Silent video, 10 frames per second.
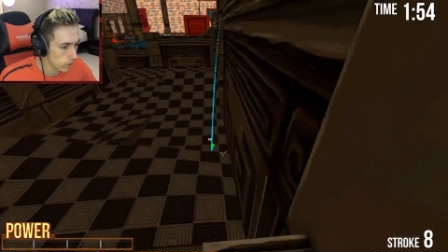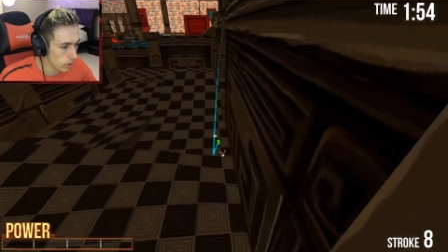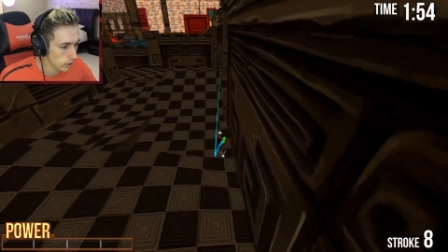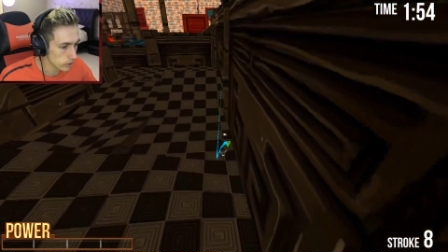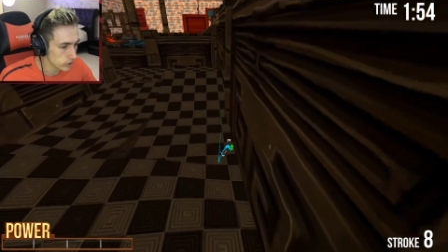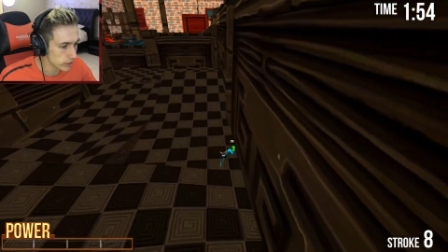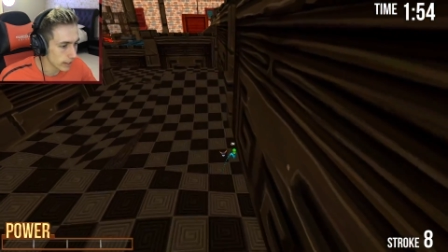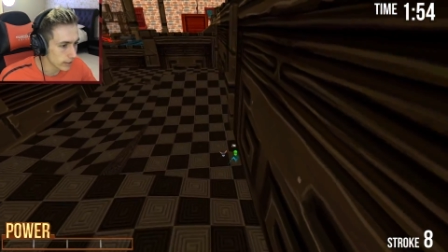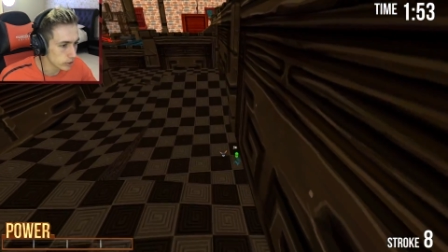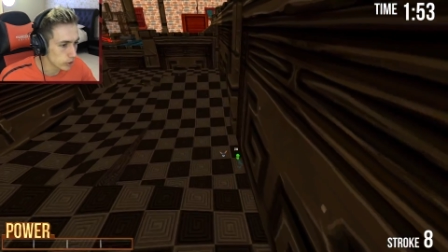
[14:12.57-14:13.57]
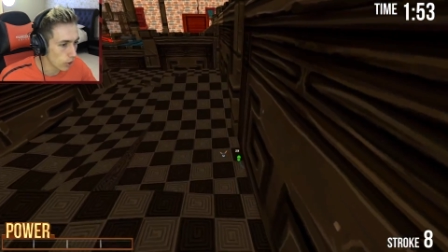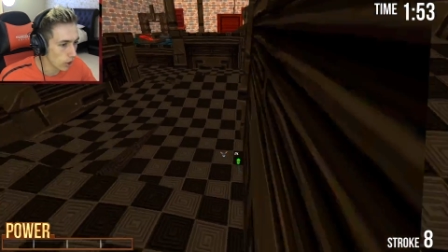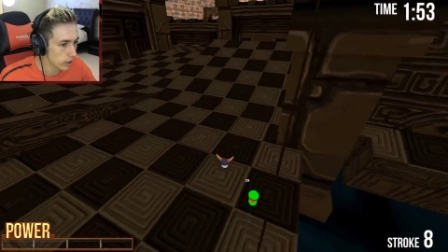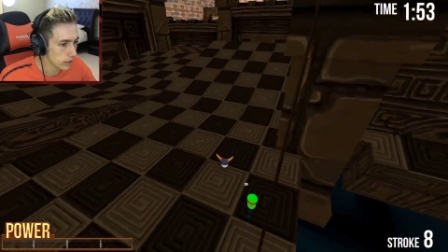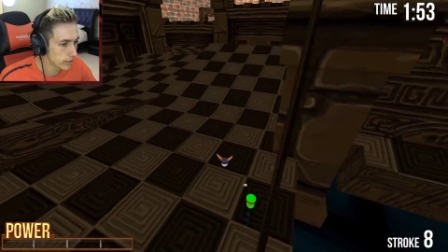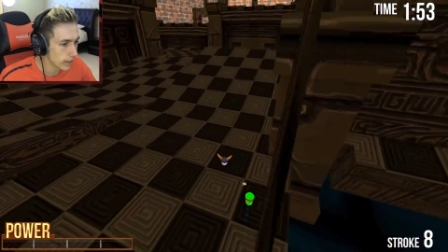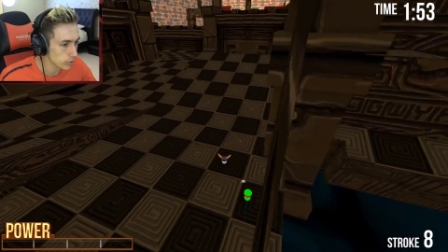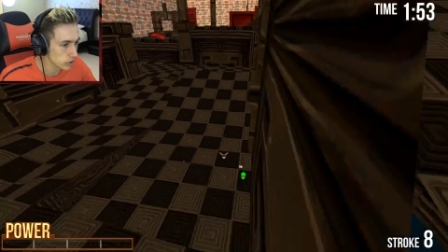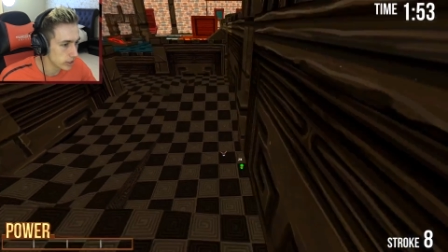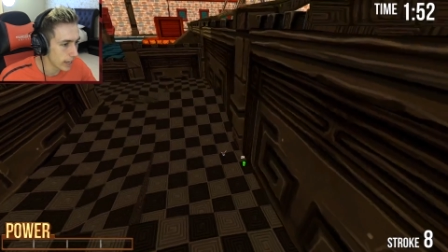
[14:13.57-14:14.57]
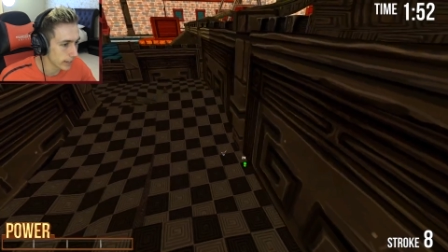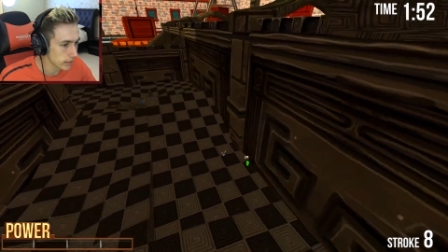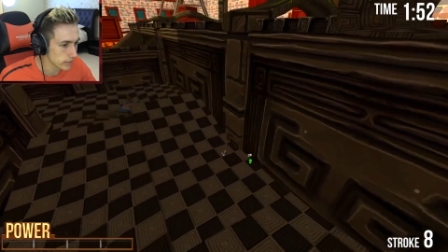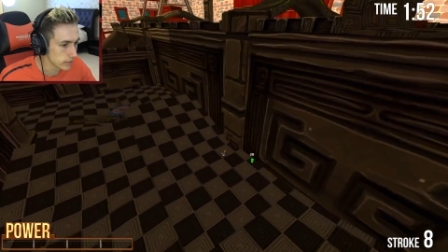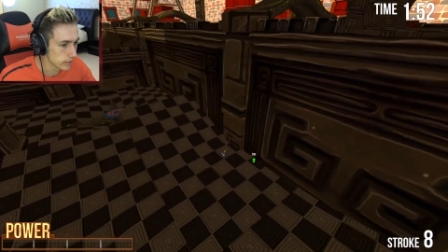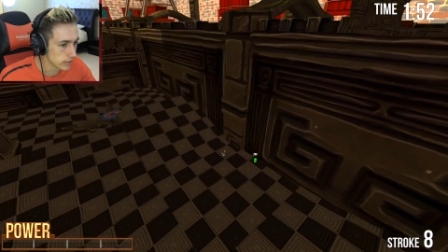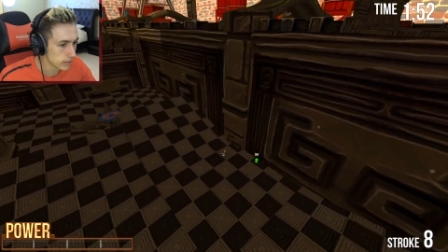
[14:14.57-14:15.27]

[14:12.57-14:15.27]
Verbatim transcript: oh, you see that shot? That was Techers.